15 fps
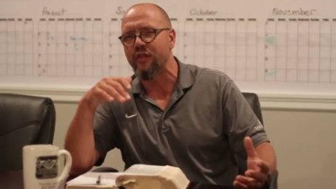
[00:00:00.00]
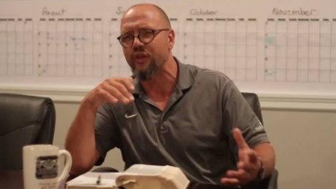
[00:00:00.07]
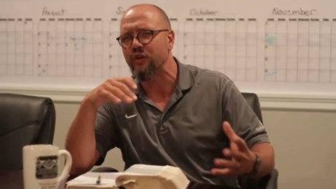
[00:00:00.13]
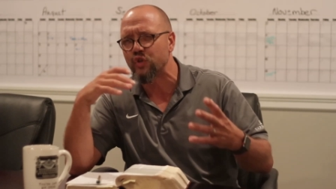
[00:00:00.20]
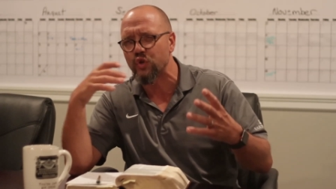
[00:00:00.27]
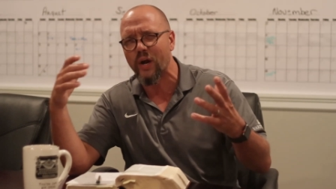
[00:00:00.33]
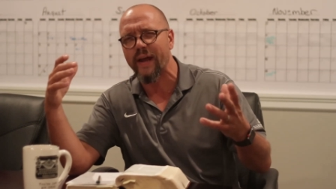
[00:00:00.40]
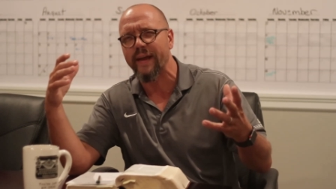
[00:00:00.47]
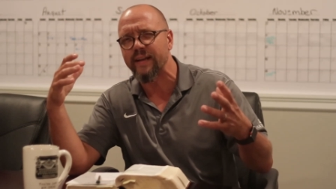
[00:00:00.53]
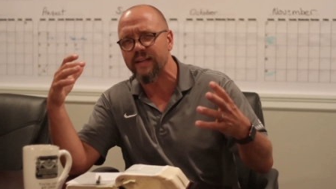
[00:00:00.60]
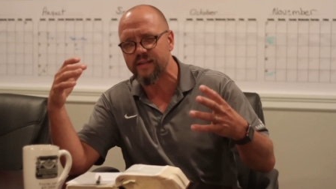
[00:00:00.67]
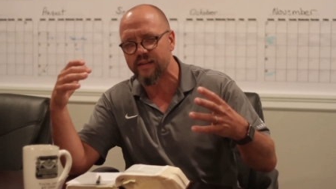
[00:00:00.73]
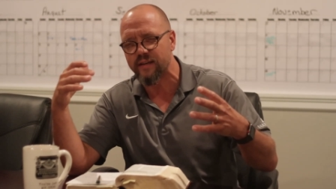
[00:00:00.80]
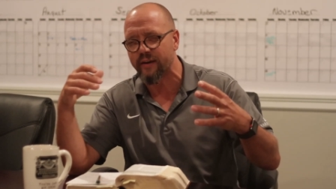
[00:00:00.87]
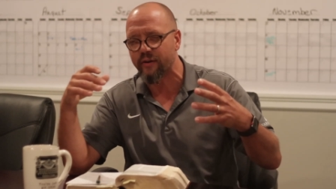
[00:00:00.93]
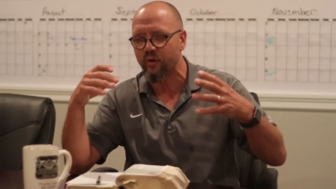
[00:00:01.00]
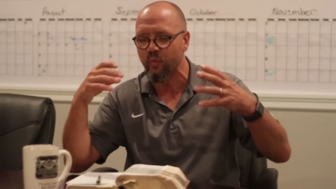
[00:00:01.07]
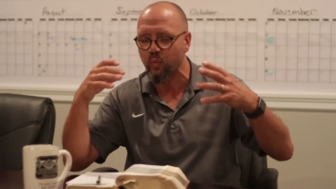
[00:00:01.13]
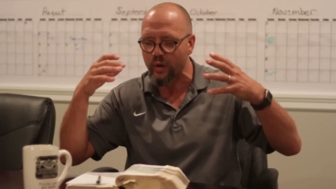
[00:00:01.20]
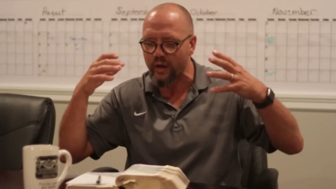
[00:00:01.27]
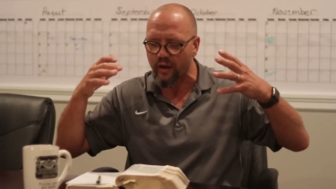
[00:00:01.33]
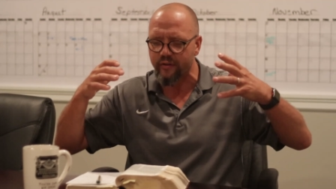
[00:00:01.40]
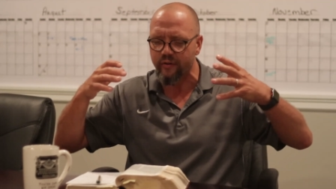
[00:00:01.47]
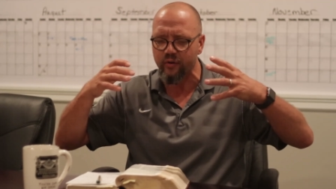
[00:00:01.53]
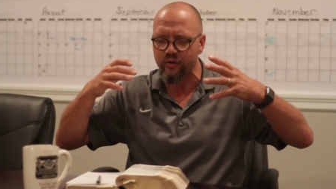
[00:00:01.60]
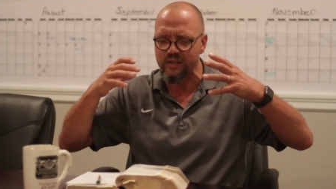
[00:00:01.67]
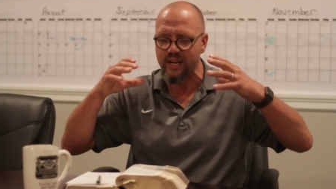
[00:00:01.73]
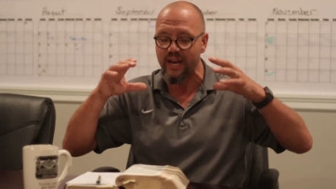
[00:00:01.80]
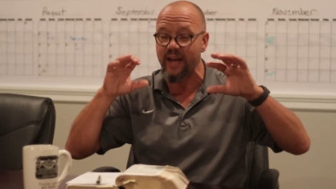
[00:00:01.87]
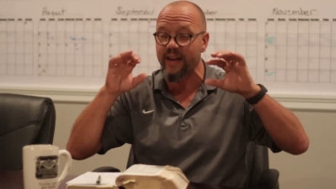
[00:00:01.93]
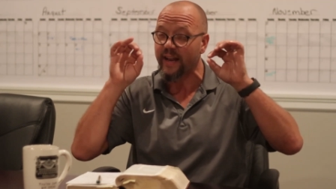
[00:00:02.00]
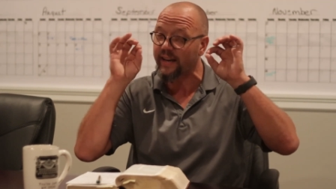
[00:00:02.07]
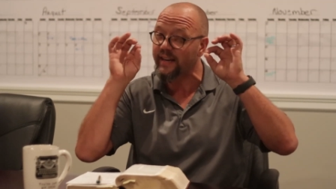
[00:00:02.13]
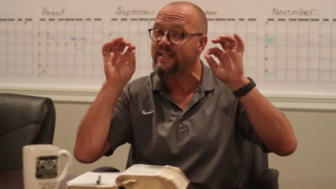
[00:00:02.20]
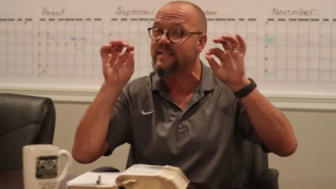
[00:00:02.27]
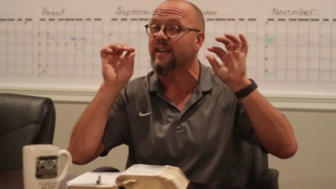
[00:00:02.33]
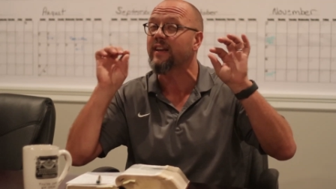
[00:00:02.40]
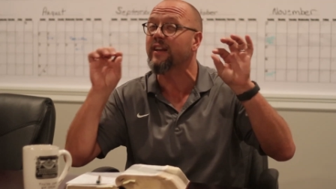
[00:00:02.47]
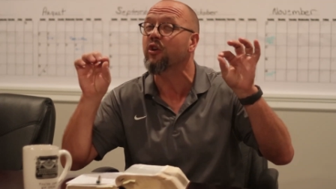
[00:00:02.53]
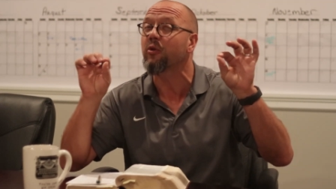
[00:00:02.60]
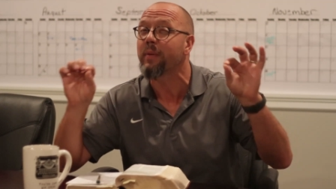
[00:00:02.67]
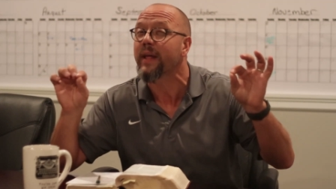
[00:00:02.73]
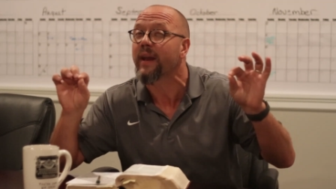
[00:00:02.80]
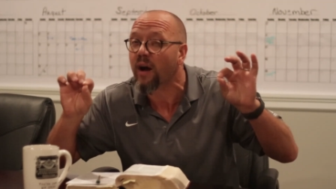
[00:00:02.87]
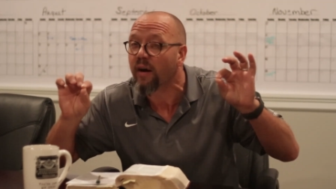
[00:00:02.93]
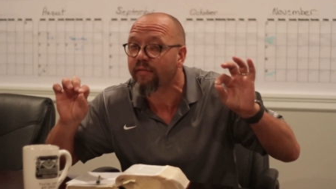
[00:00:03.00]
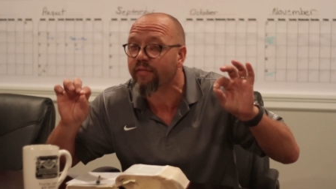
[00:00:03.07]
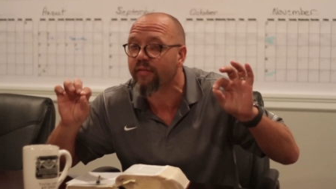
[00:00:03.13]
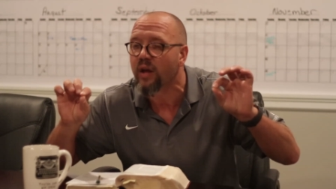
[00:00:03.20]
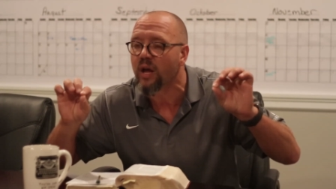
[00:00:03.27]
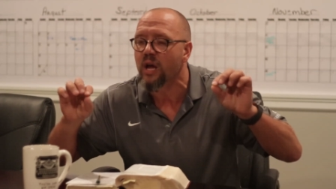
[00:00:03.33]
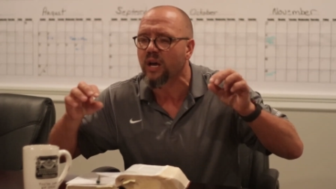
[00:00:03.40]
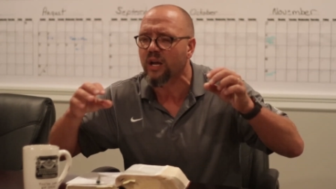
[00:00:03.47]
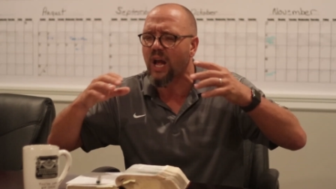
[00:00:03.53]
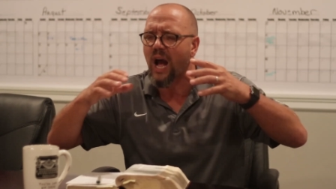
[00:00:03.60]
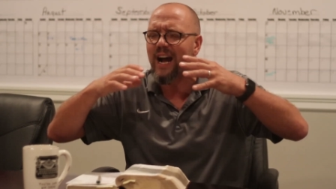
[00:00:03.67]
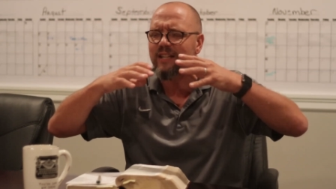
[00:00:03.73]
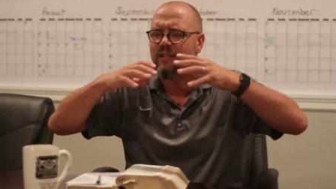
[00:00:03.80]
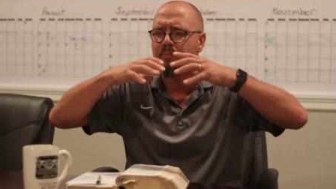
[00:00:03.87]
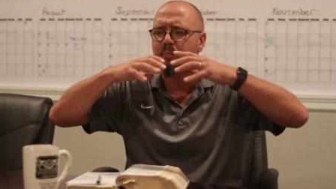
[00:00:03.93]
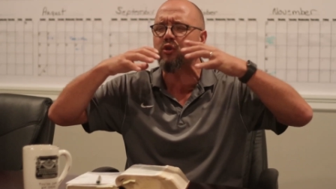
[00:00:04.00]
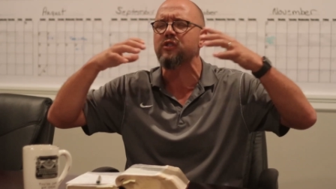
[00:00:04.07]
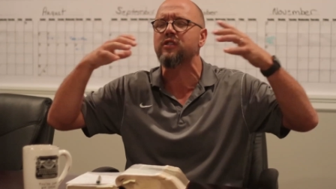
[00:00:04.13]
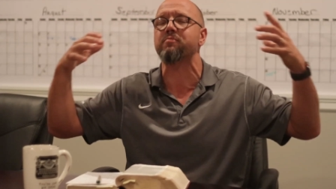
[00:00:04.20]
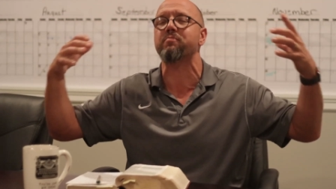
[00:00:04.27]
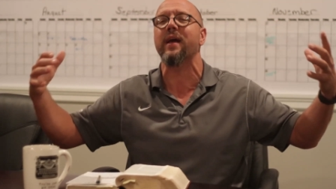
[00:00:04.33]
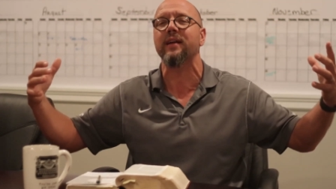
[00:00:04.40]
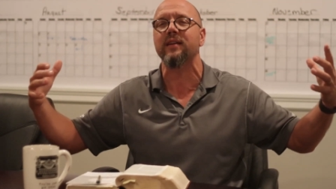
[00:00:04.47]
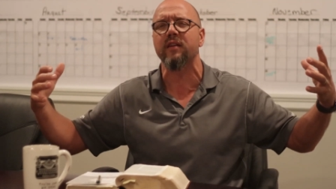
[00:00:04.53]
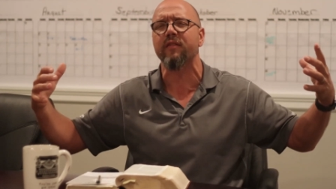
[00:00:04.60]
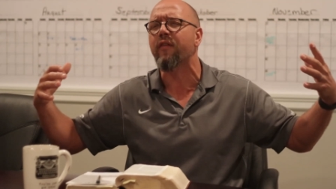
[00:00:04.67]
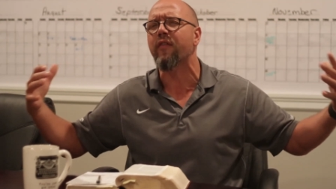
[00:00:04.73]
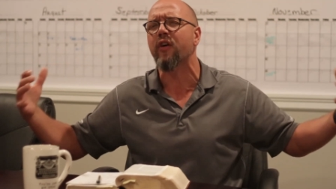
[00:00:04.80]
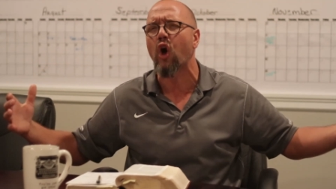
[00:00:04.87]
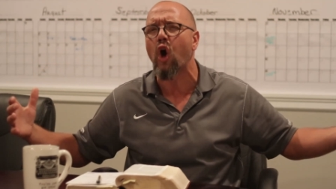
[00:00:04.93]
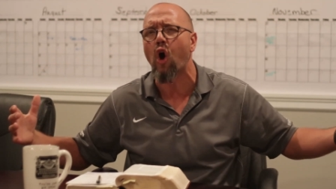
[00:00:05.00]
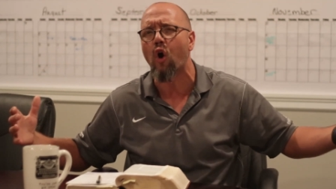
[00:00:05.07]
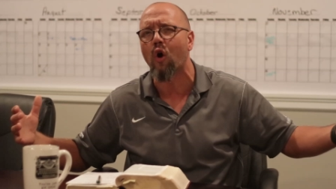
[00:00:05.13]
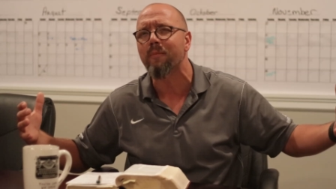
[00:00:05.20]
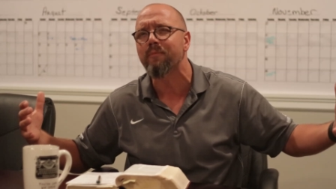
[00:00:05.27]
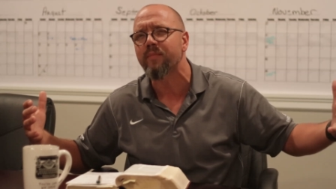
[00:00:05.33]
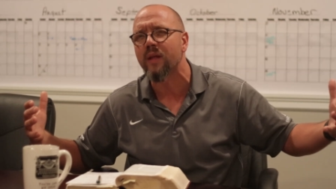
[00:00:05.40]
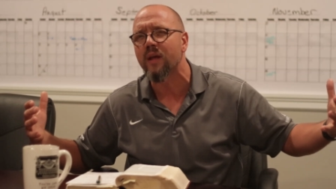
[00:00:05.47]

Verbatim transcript: The Dragon Slayer, we understand at least a little bit of God's perspective of it all.